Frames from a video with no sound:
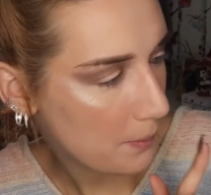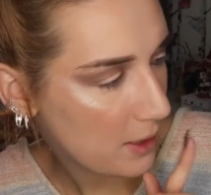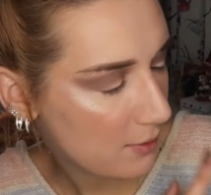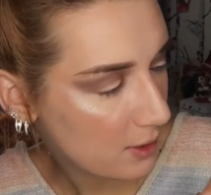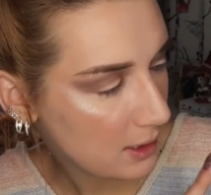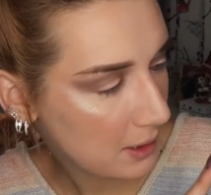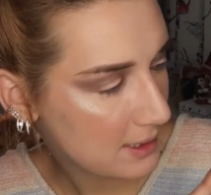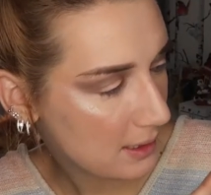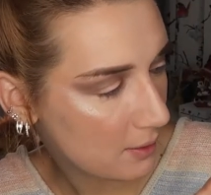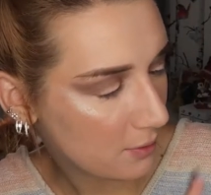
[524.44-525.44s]
but I really
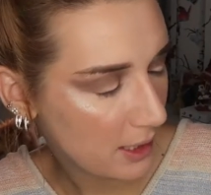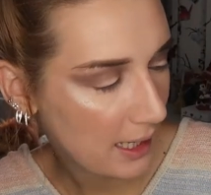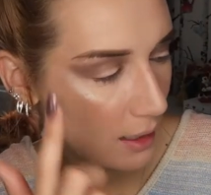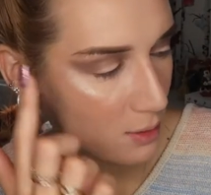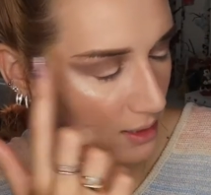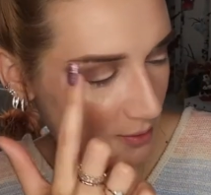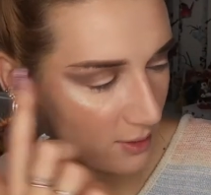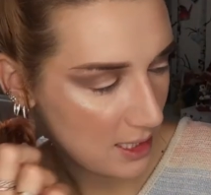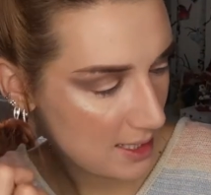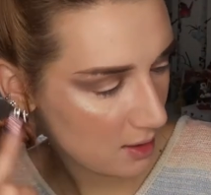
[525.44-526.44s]
need something for the outer
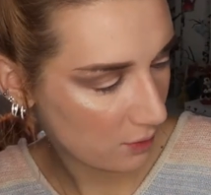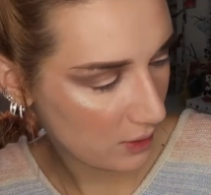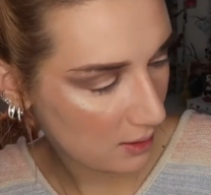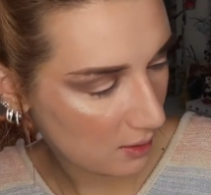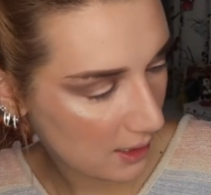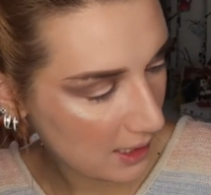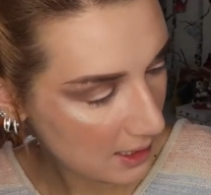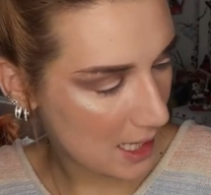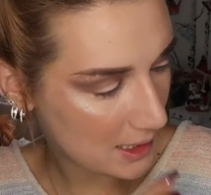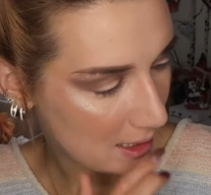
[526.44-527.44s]
V of the eye,
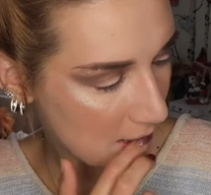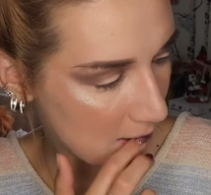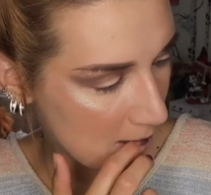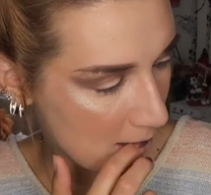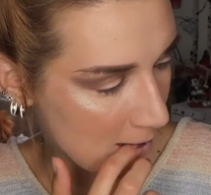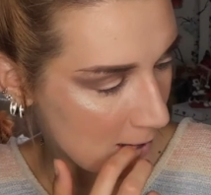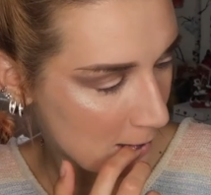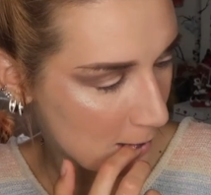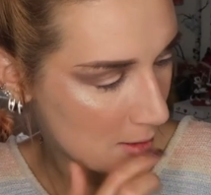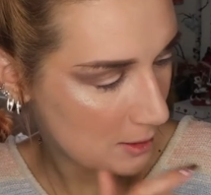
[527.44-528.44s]
and I don't
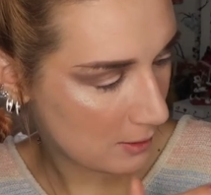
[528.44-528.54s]
know.